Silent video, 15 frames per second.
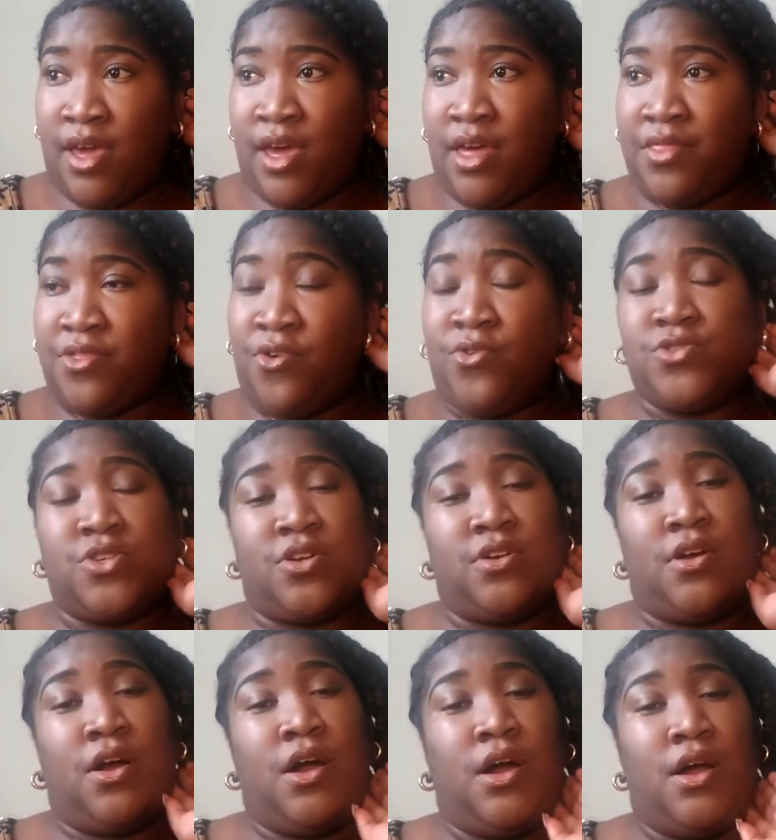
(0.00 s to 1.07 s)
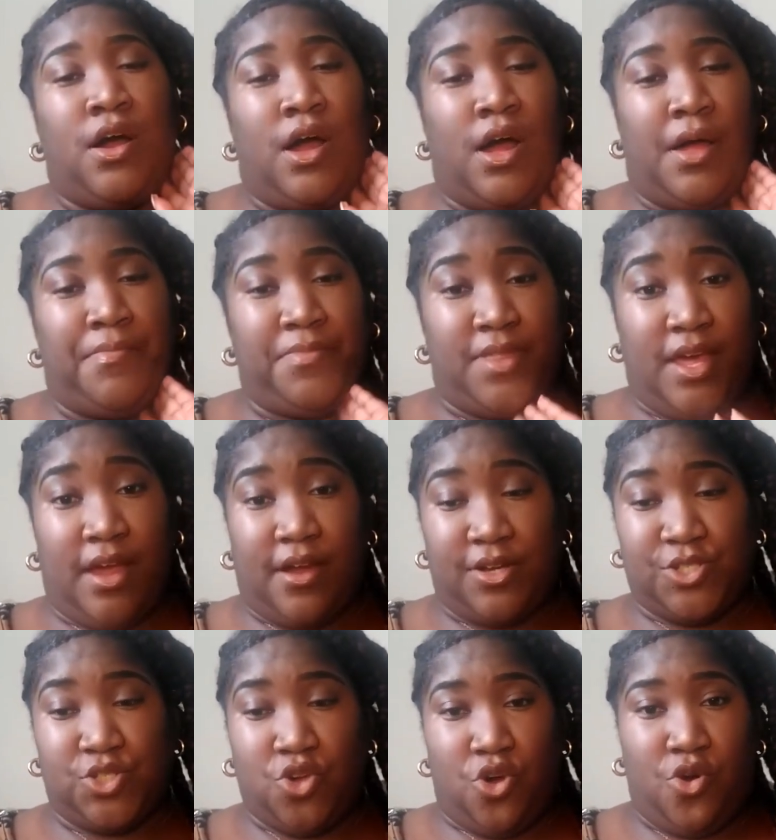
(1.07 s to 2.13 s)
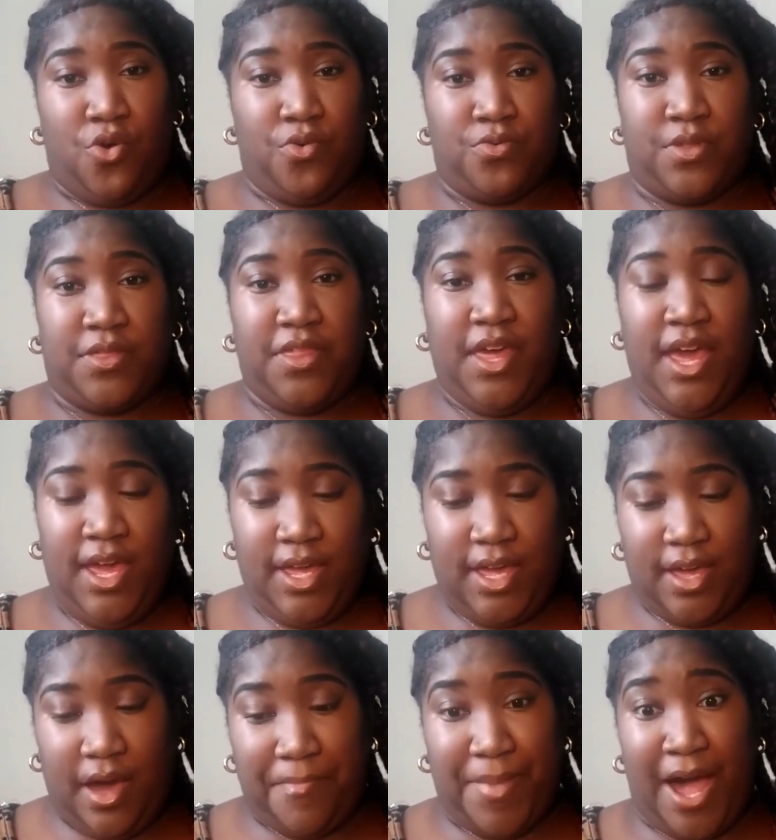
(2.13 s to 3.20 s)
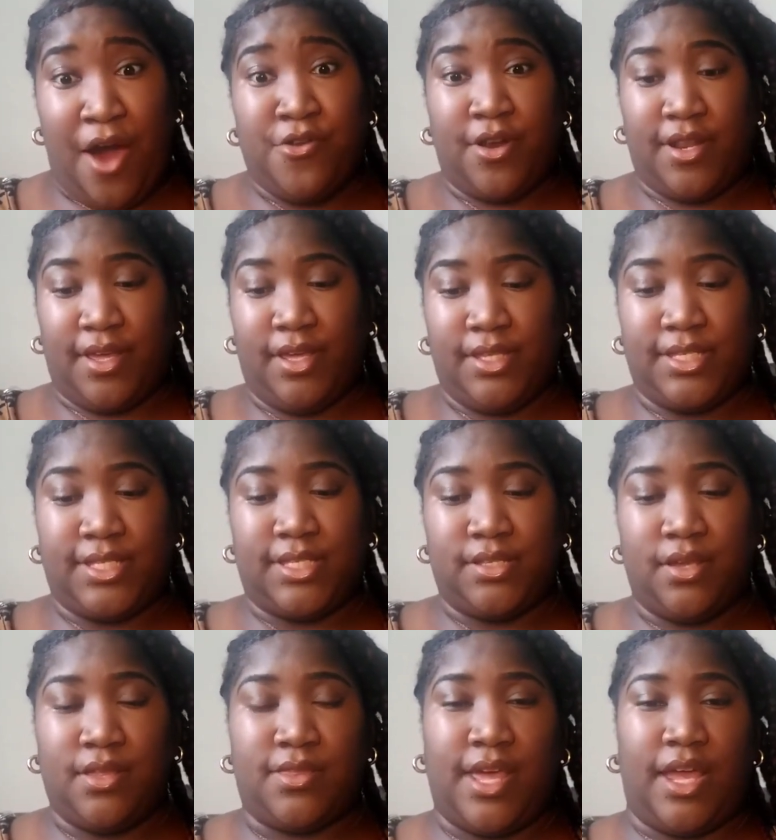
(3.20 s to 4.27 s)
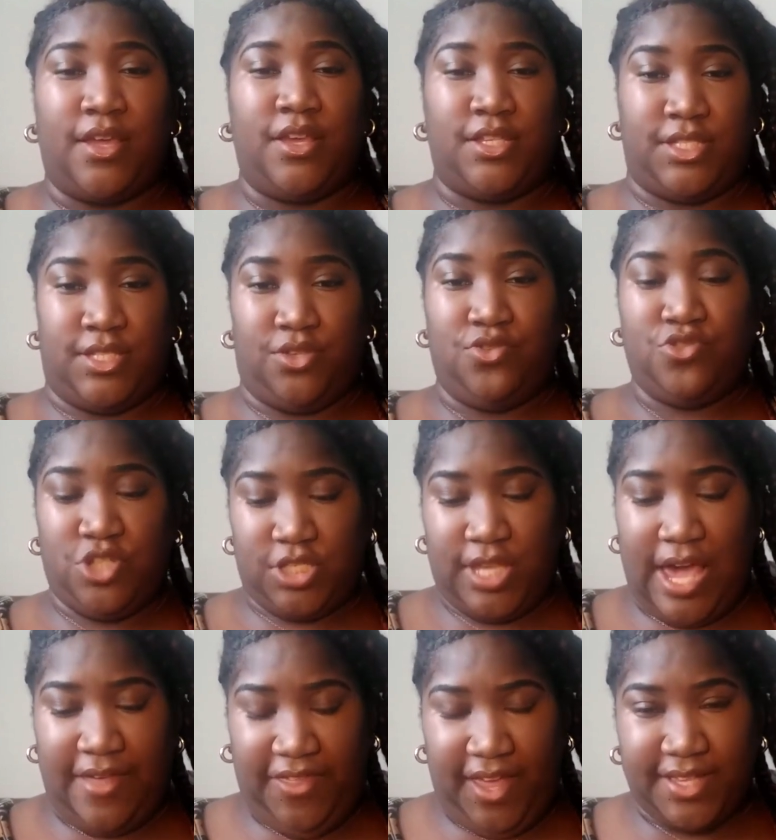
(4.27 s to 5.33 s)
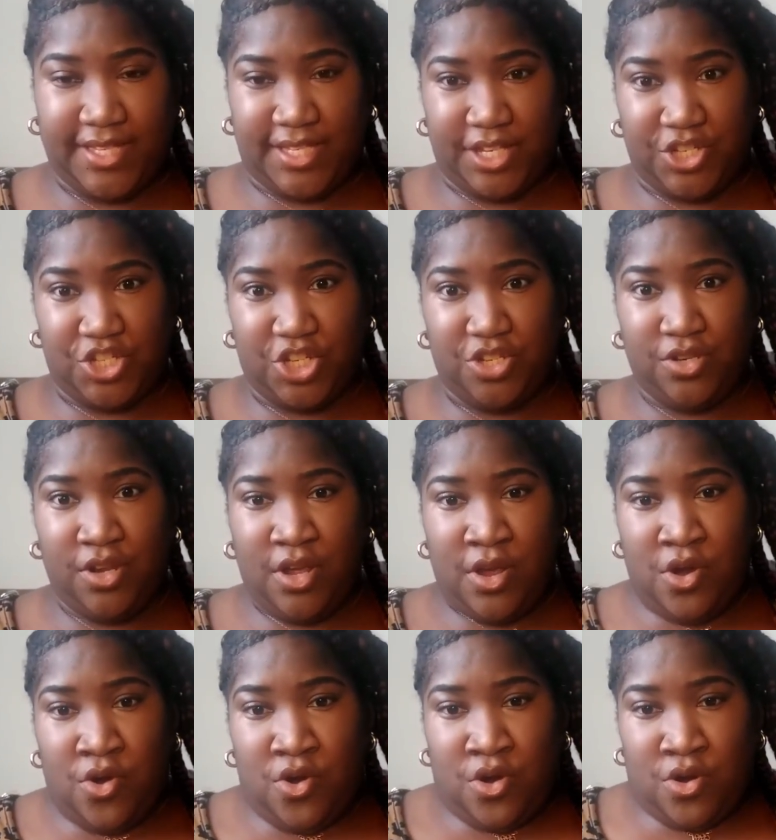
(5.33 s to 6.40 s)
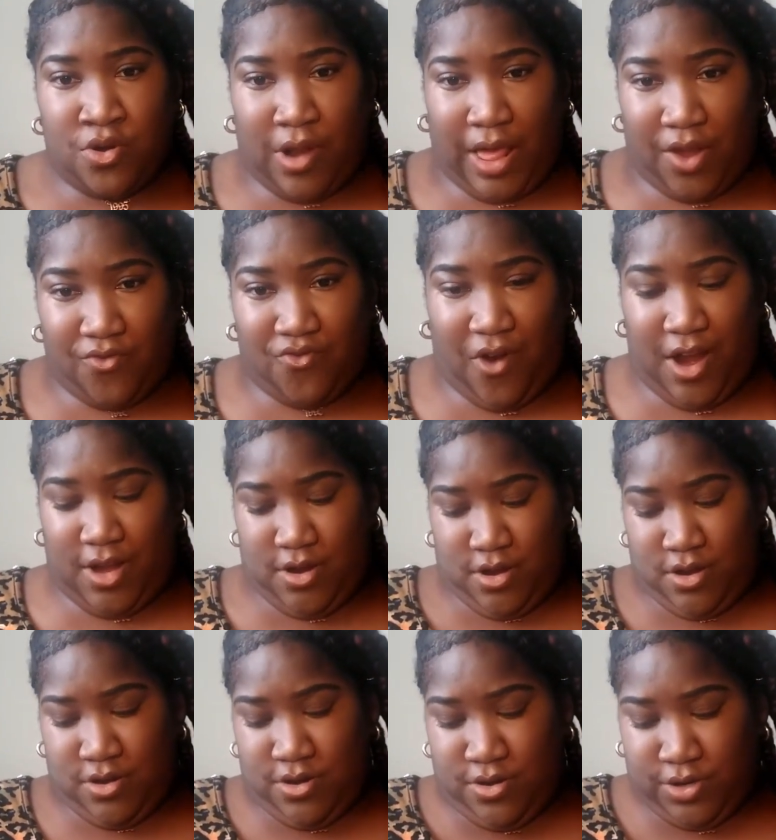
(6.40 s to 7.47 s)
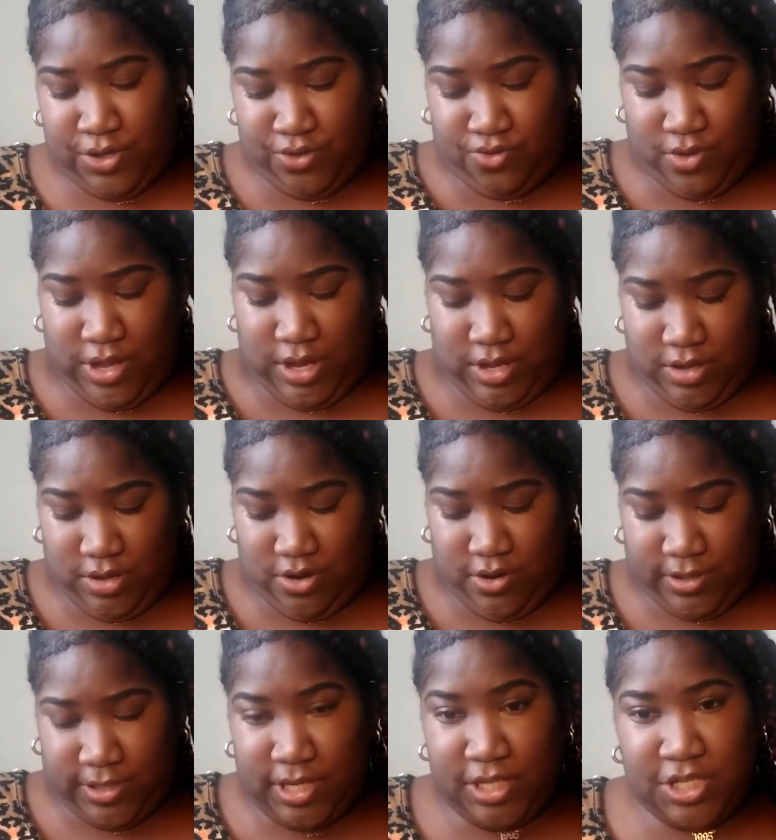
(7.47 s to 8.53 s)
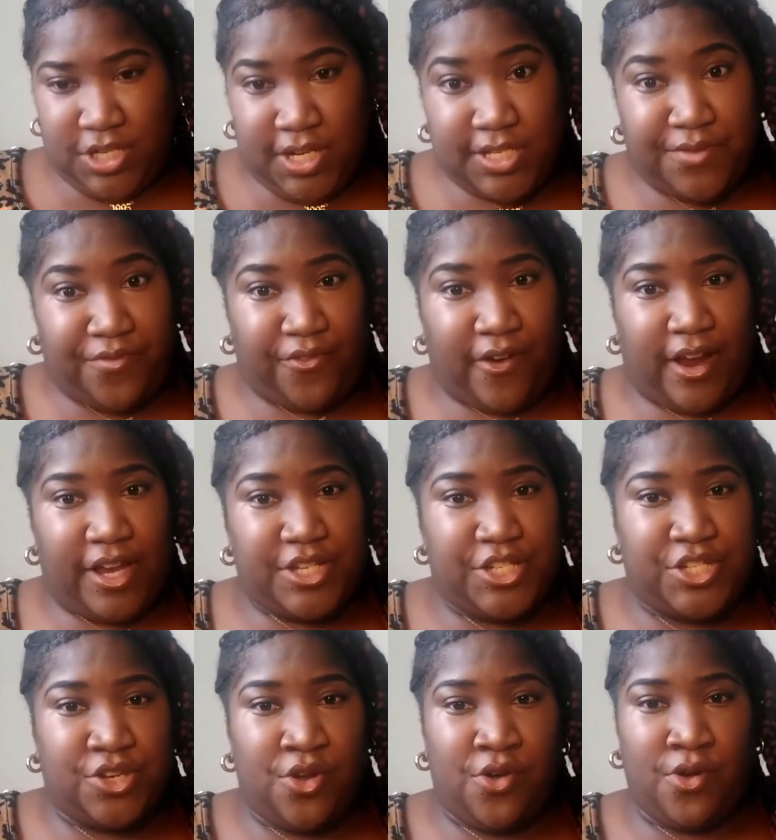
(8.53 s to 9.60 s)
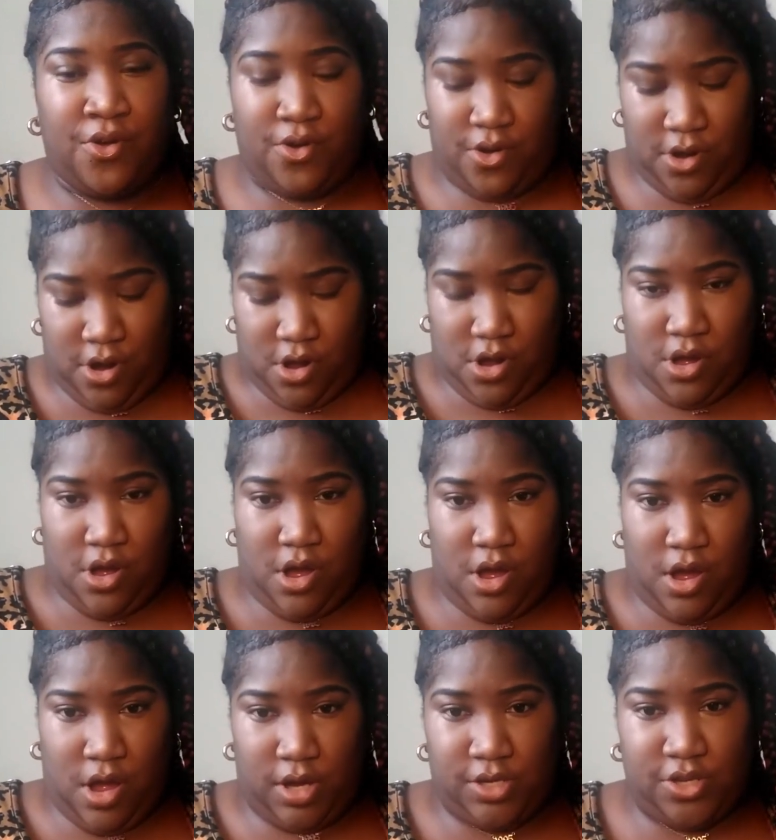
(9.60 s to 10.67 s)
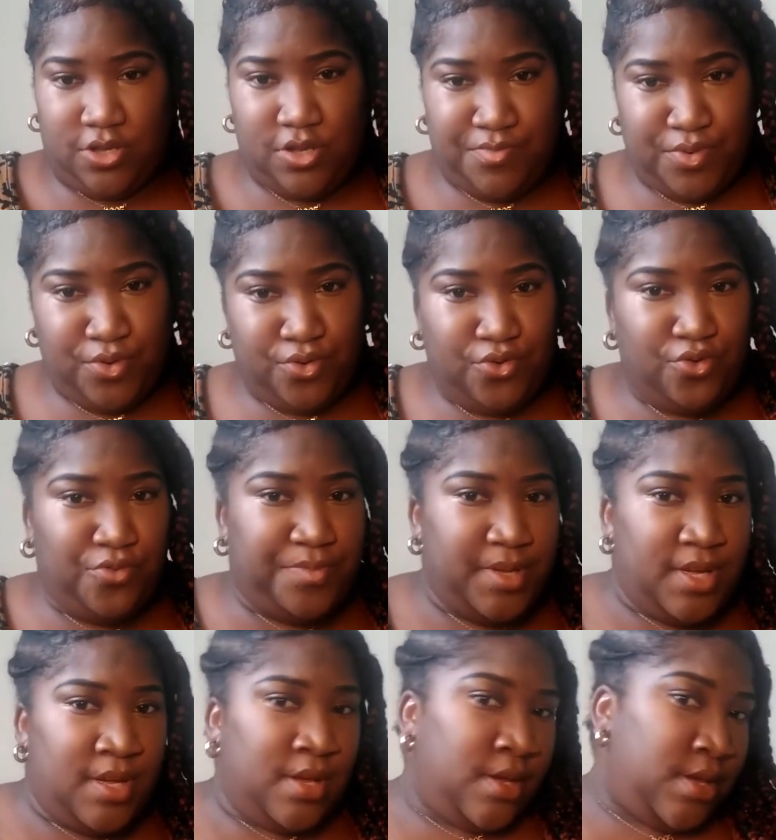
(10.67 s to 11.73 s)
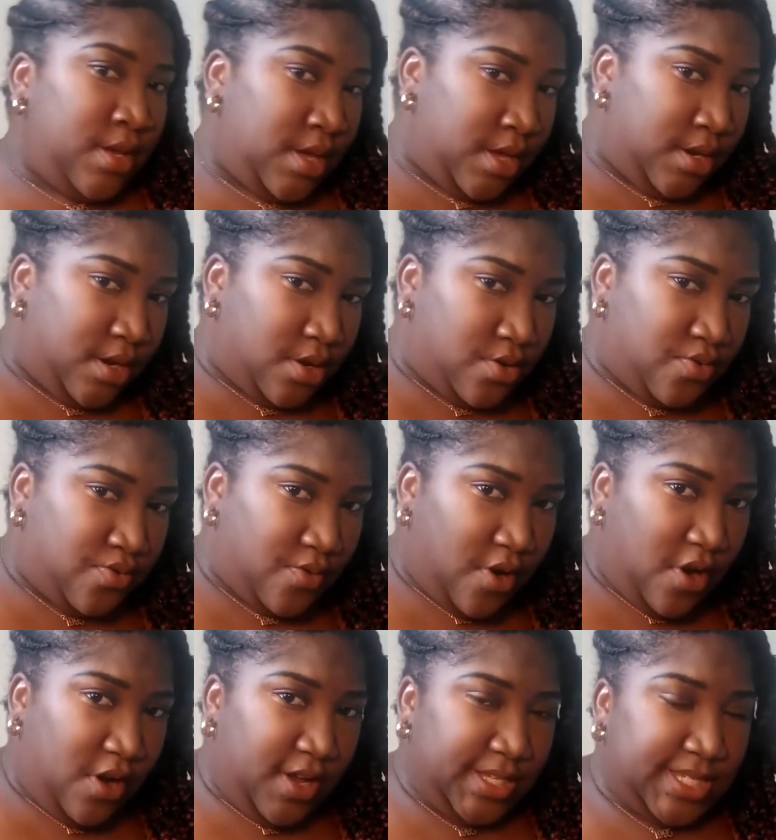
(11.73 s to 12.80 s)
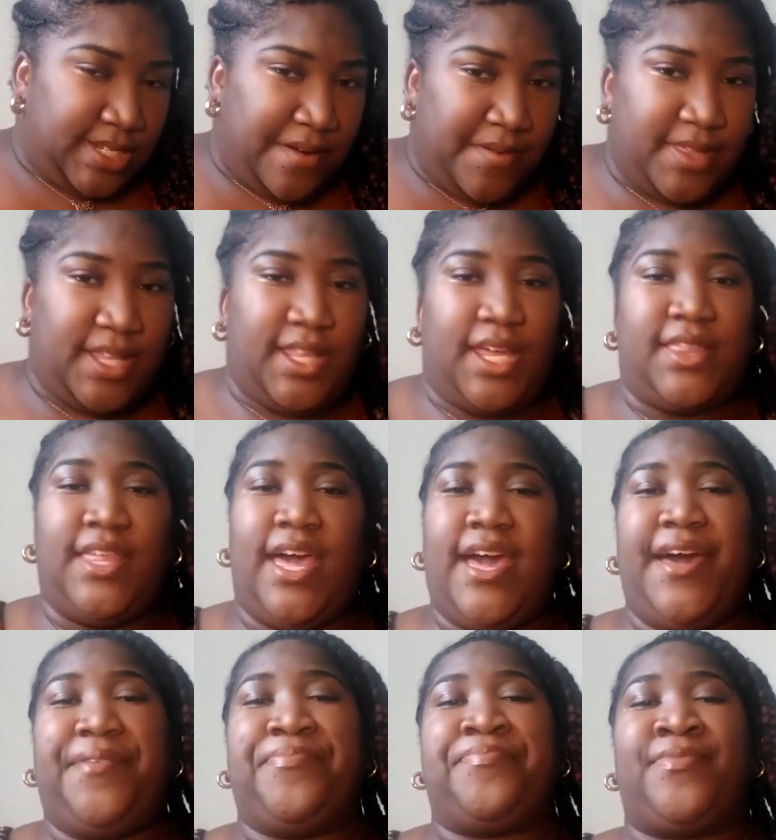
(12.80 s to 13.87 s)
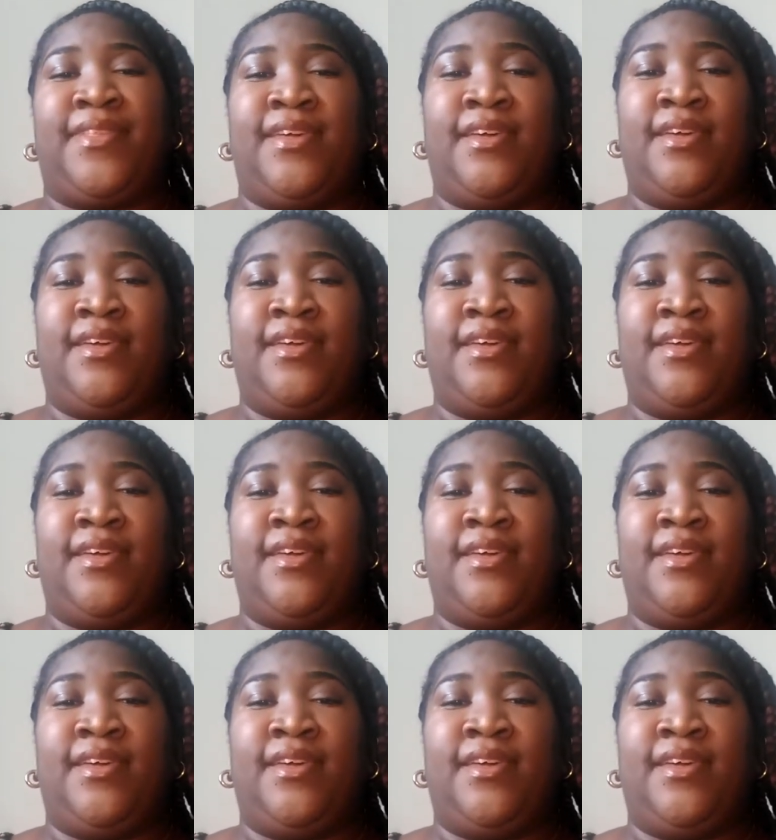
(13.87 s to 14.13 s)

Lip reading: and those are there. So the thing about it is that you just had the incision like right under, so like your incision is fresh under the boob and across and everything like that.